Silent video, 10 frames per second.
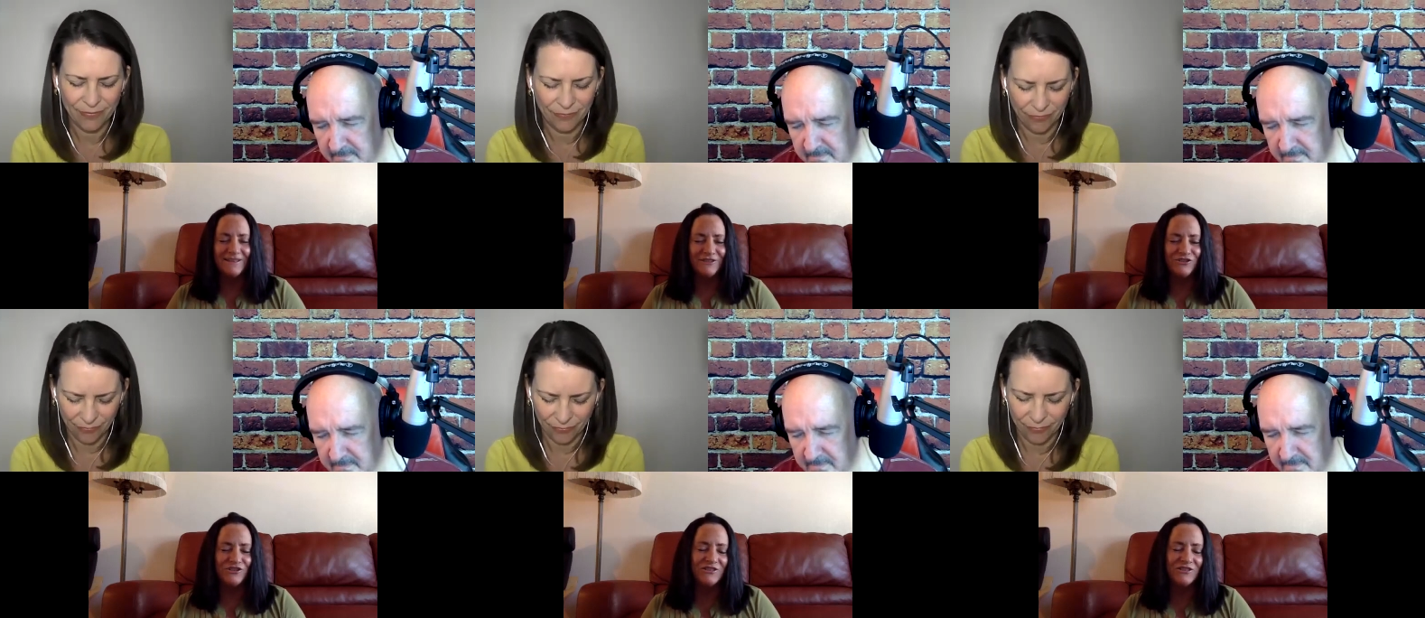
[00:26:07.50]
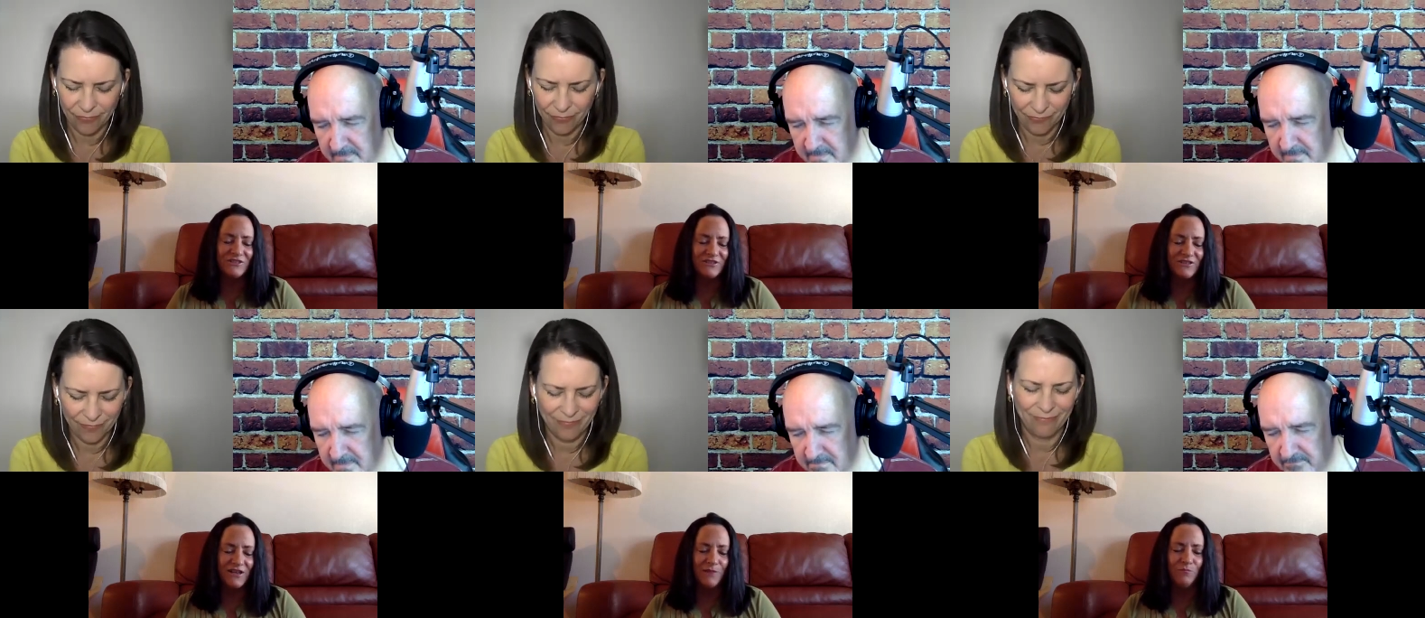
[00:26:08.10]
Speaker 1: Jesus'
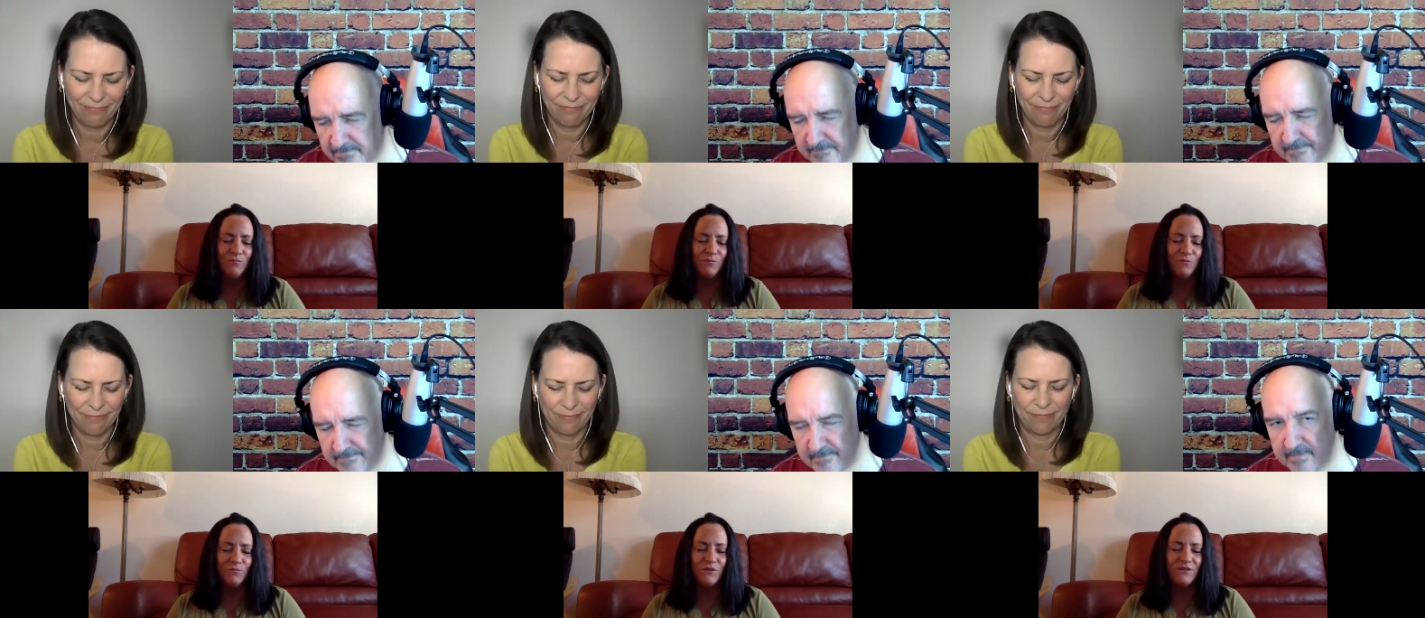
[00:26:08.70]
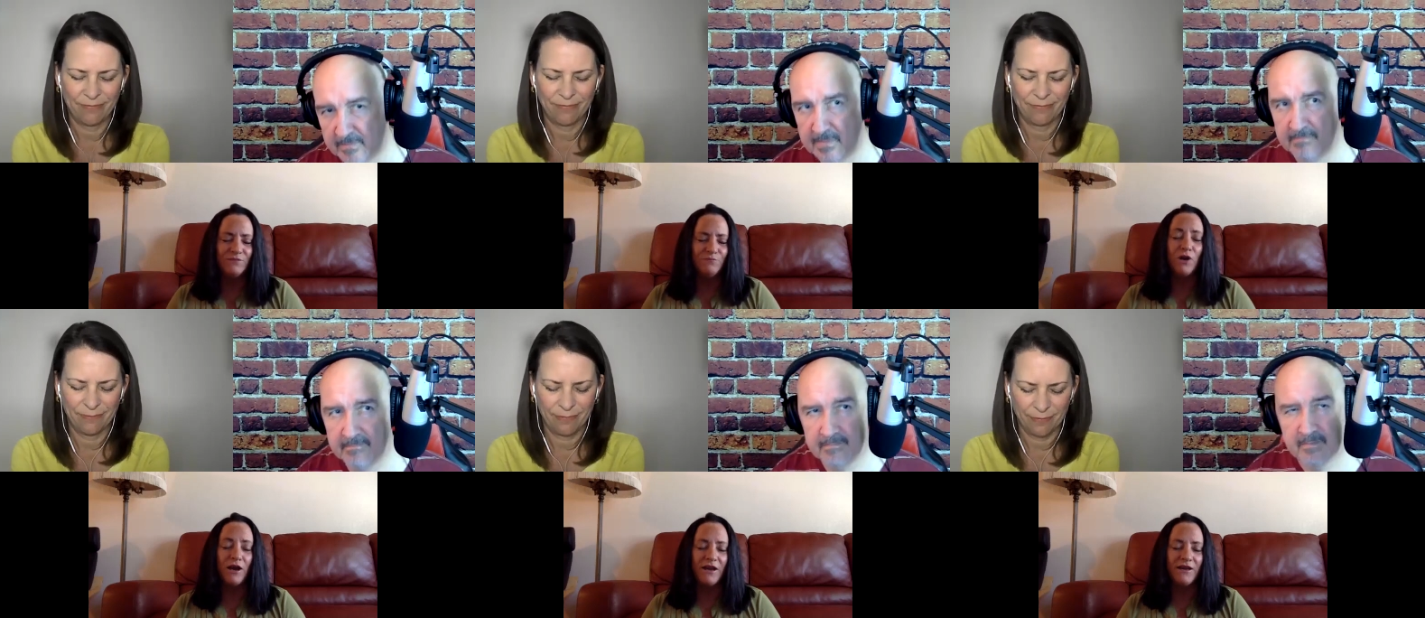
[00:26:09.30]
name we
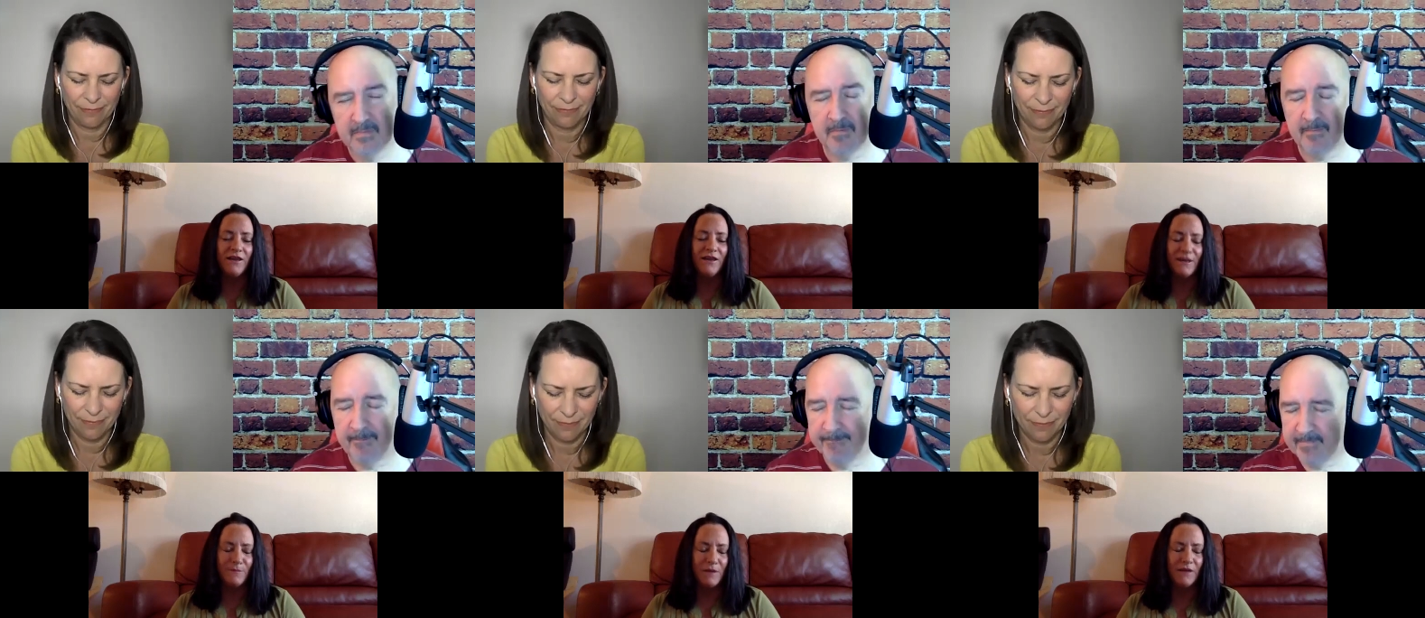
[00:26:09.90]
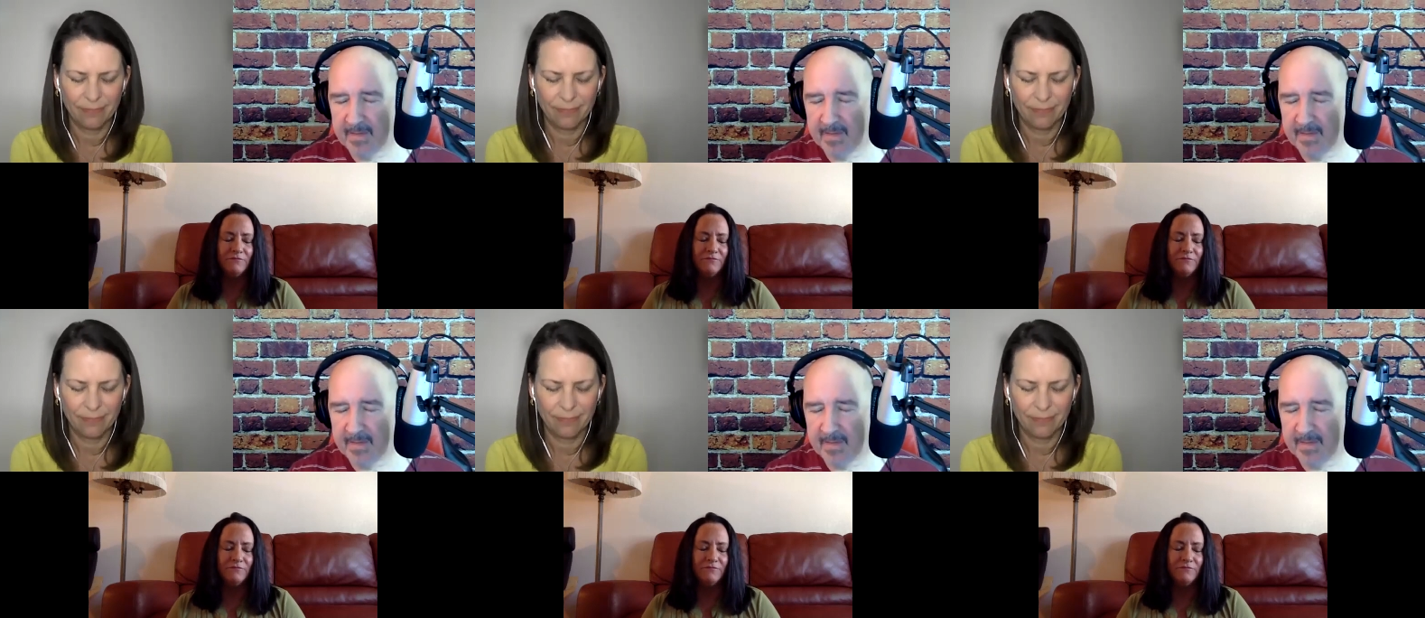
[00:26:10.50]
pray. Amen.